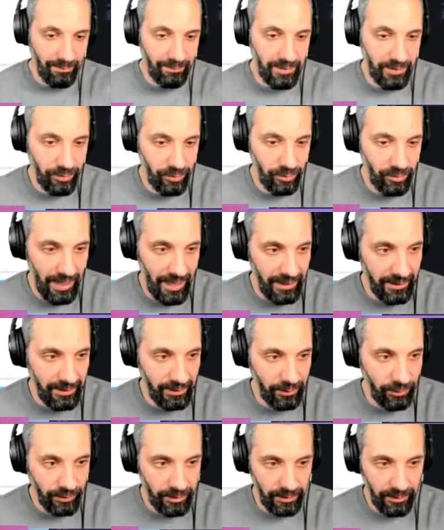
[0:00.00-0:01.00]
into the ID
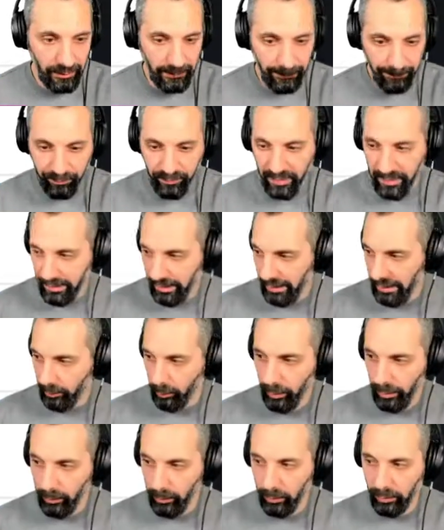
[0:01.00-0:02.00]
token, and
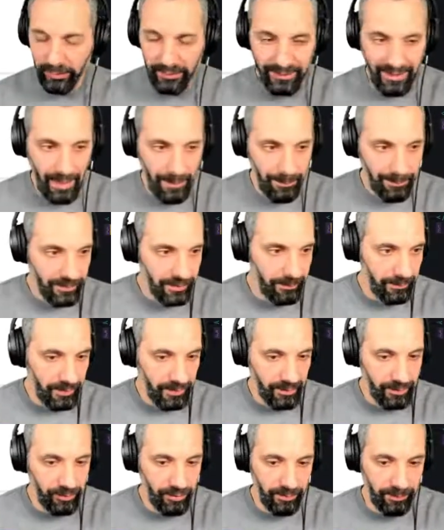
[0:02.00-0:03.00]
we will dump them
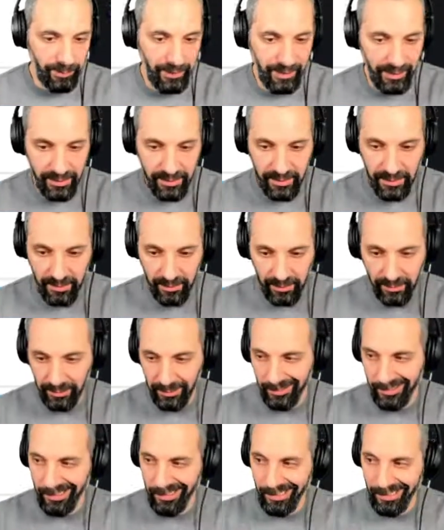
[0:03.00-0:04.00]
into the page.
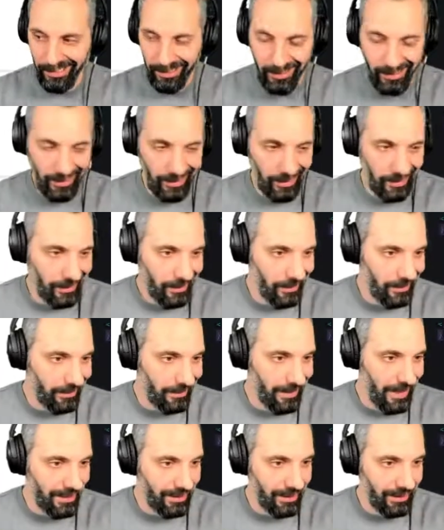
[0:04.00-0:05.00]

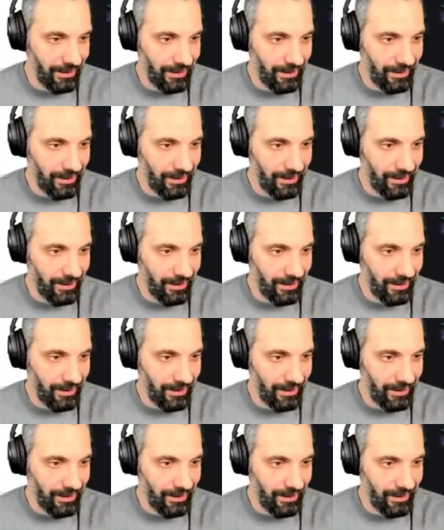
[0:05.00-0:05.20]
Nothing